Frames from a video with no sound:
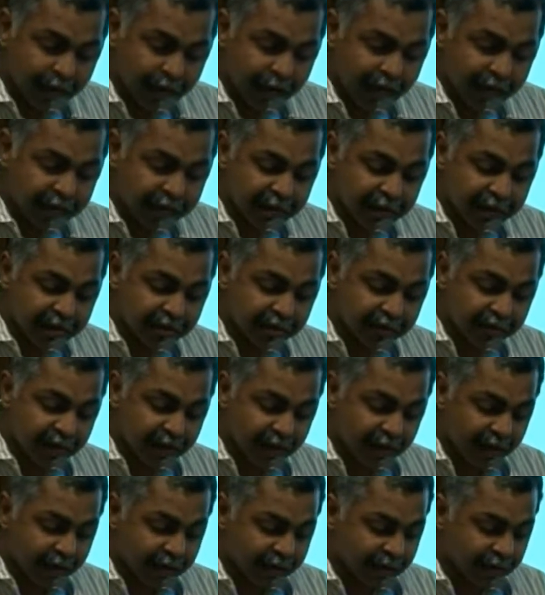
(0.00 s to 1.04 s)
IP issues
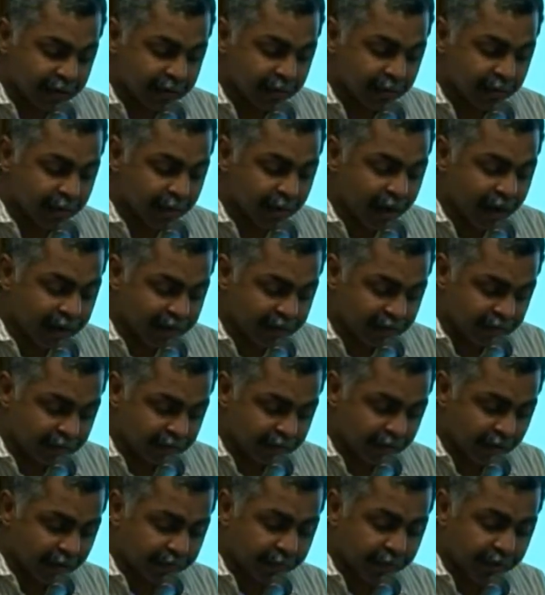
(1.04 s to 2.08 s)
related to access
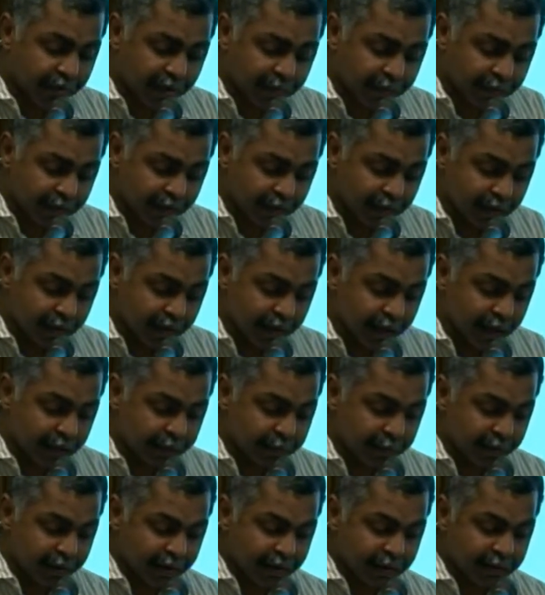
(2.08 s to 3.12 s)
to affordable health
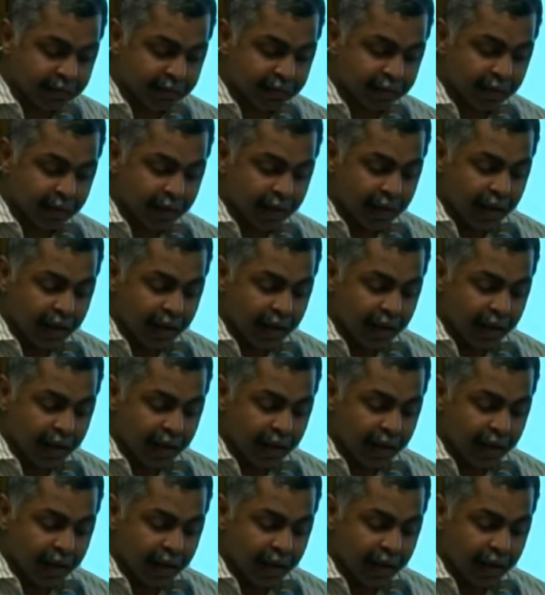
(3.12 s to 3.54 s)
products,